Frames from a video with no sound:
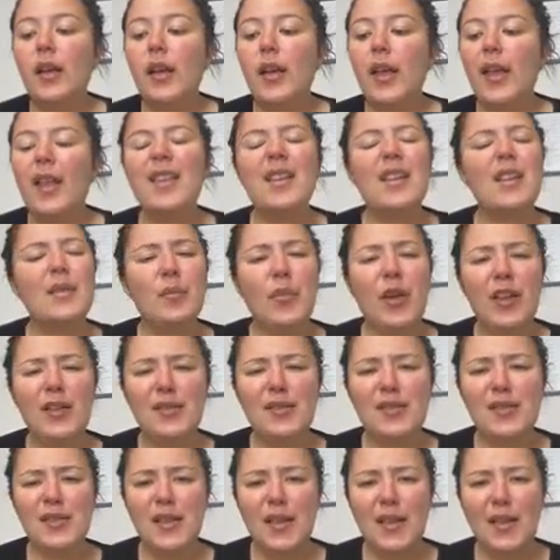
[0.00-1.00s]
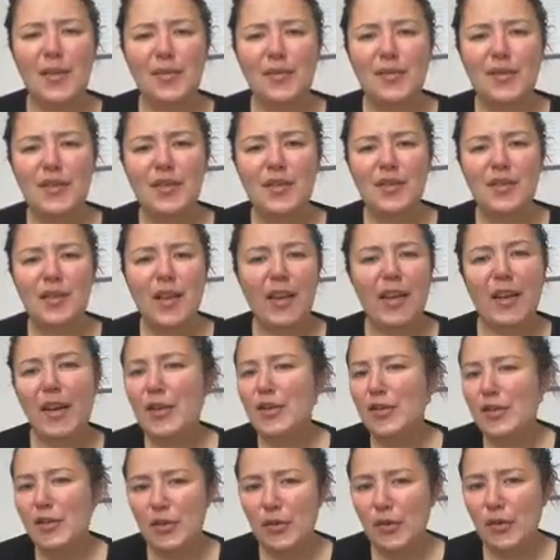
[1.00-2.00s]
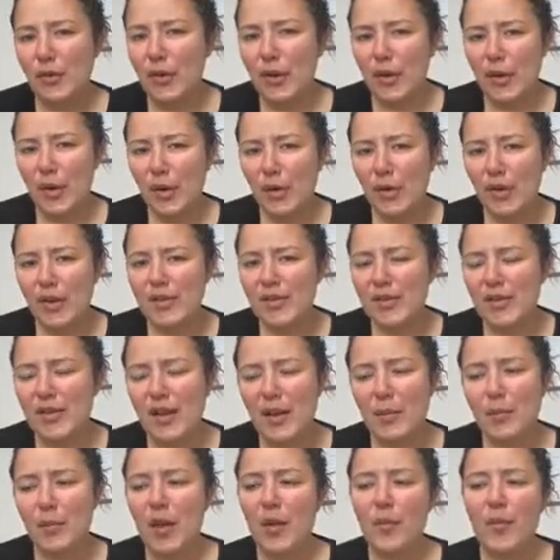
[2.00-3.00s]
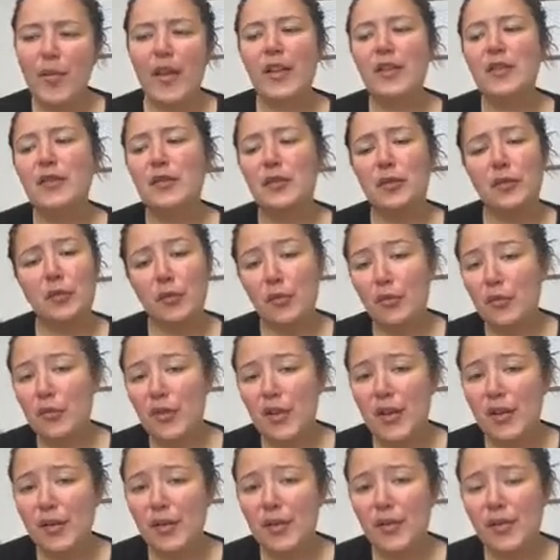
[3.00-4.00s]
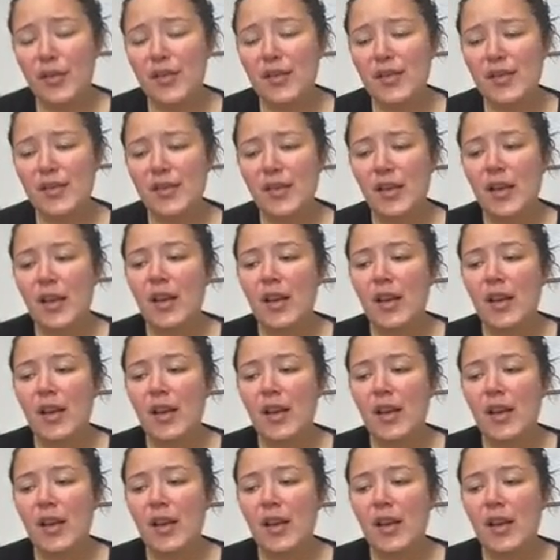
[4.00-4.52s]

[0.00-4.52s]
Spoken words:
and it might sound like I should already know this, and maybe I do already know this,